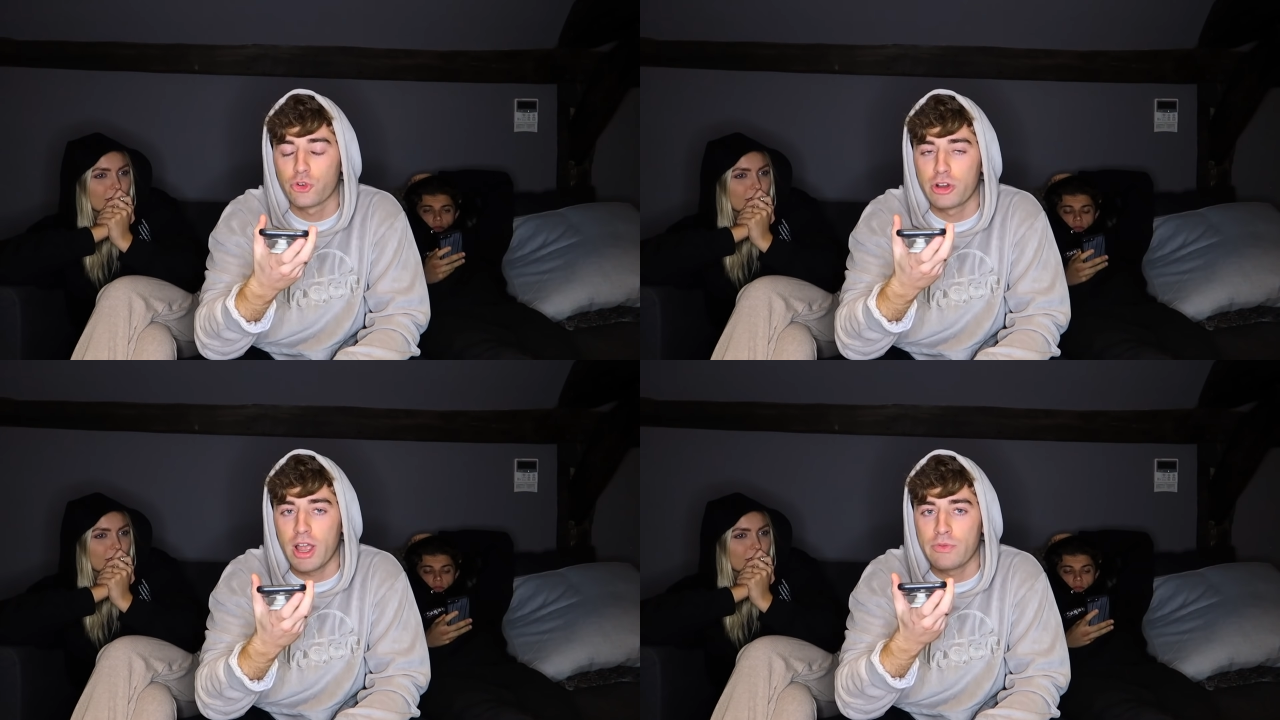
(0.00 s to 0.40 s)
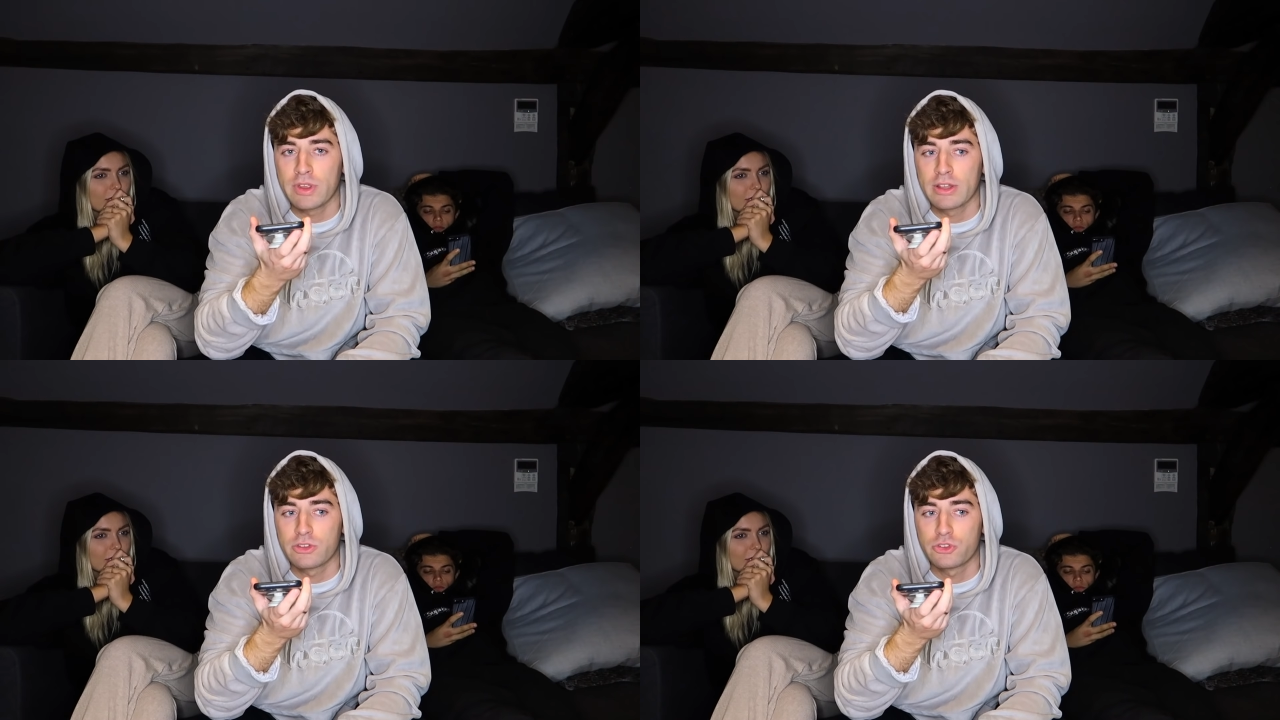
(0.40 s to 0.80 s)
Speaker 1: Sorry, I
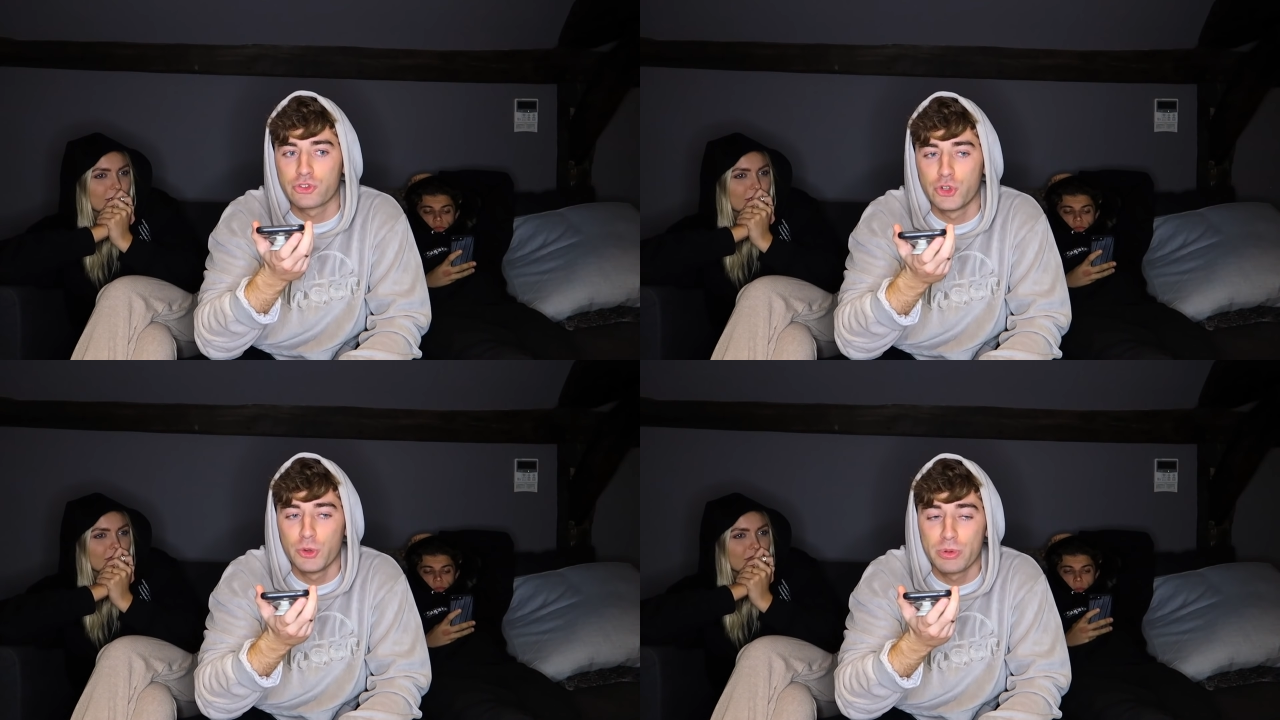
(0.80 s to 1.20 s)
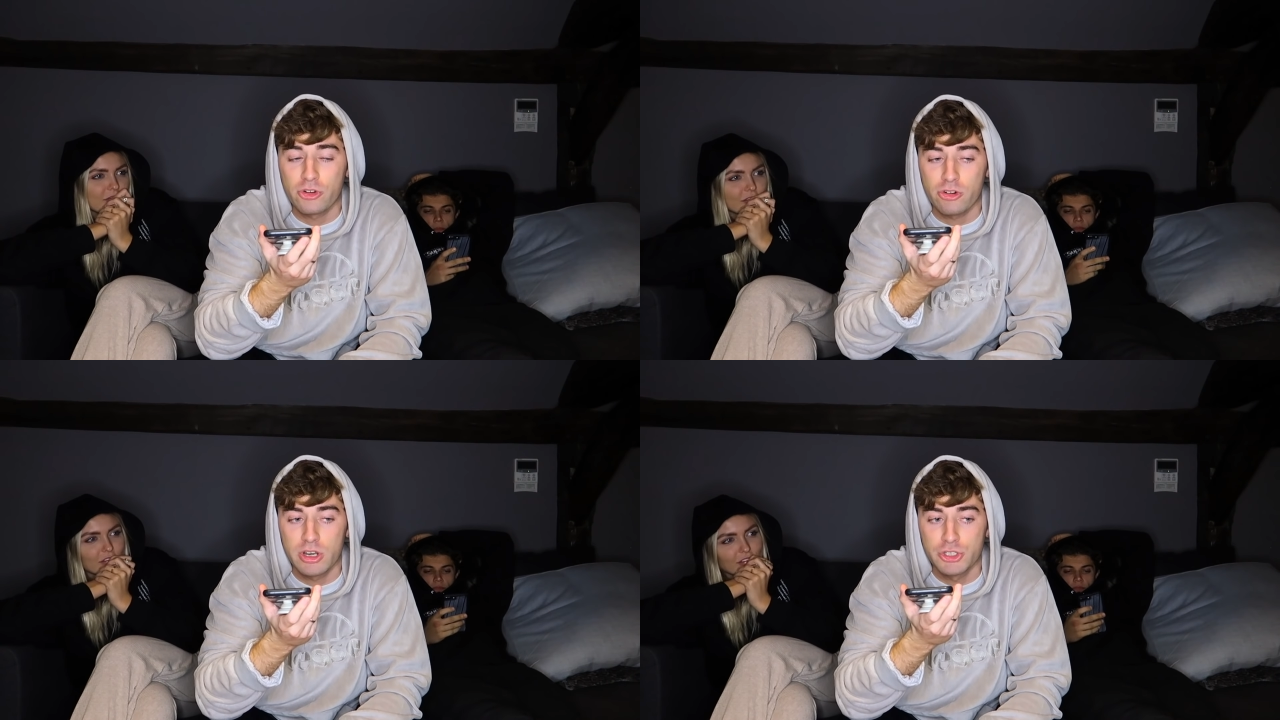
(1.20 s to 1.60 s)
think it's super
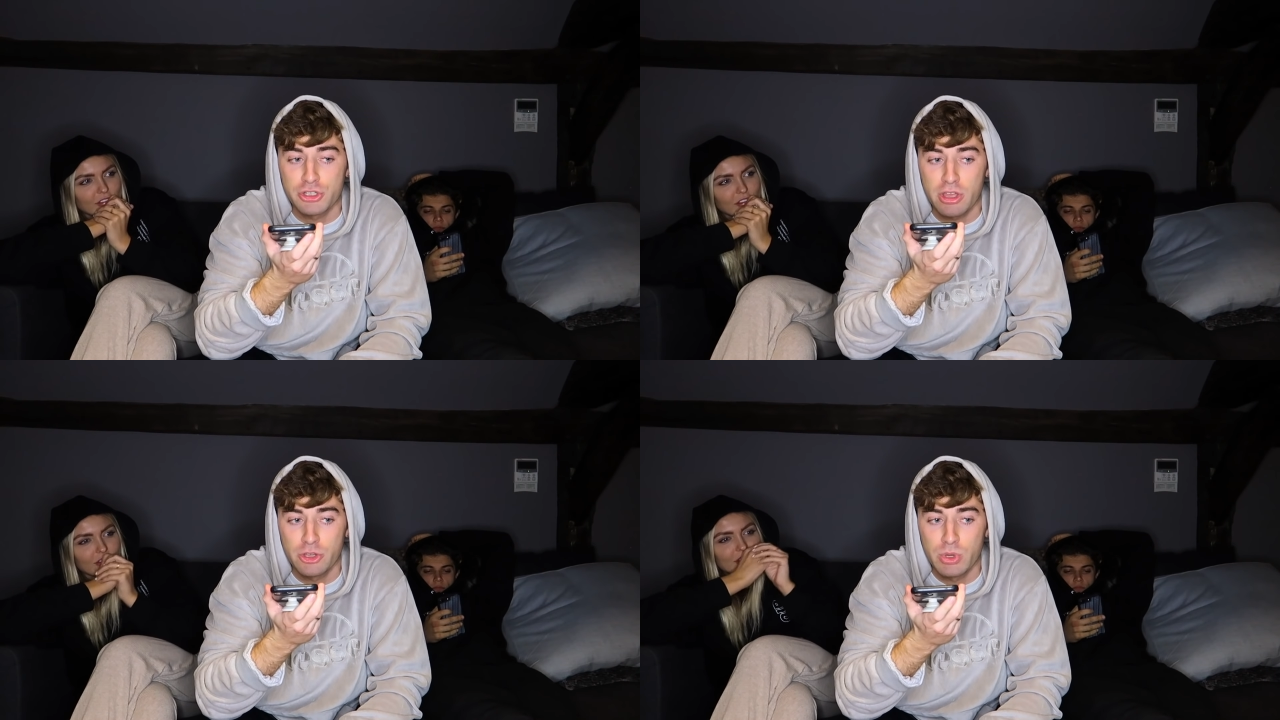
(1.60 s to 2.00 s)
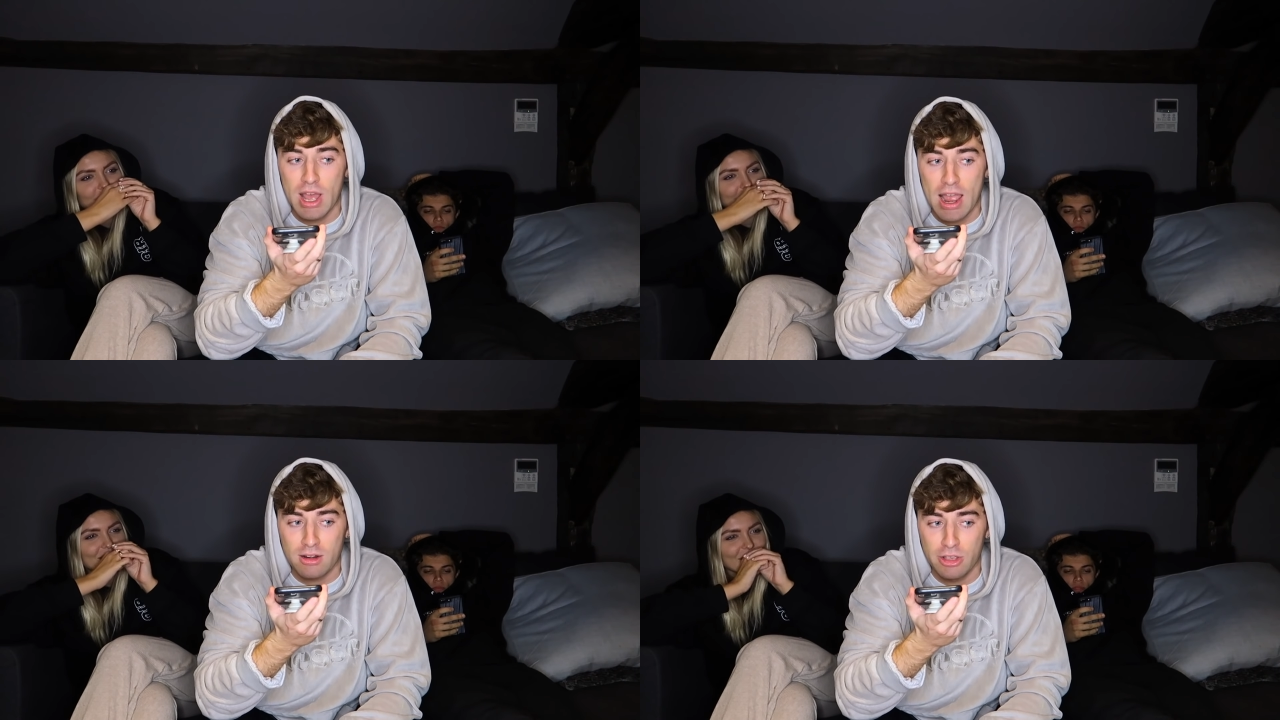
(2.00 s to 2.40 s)
cringe that you would
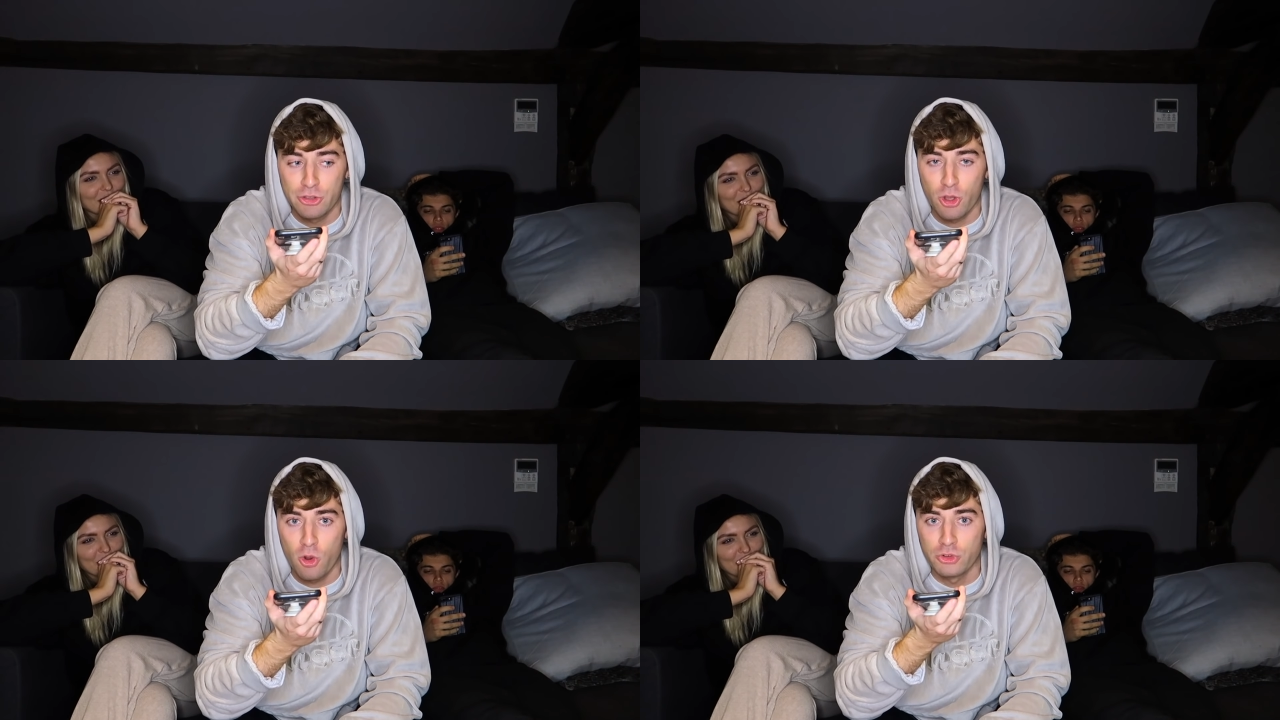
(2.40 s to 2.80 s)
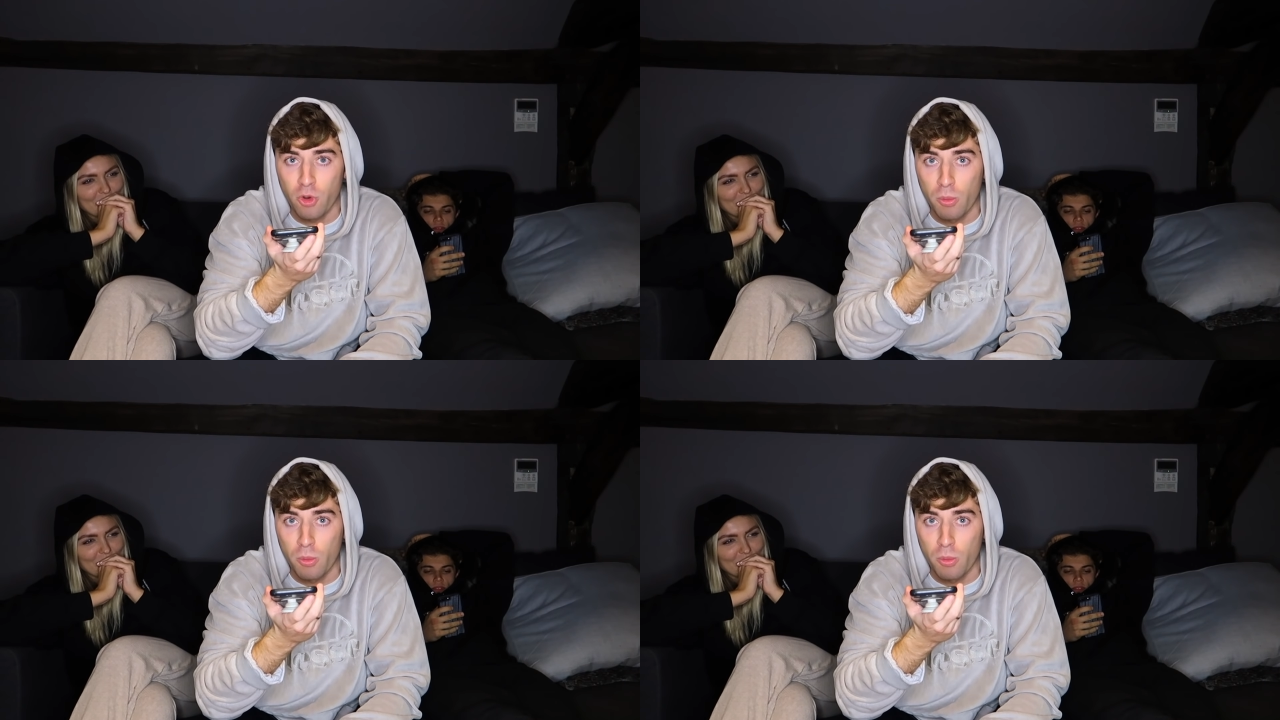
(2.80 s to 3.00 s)
act like you own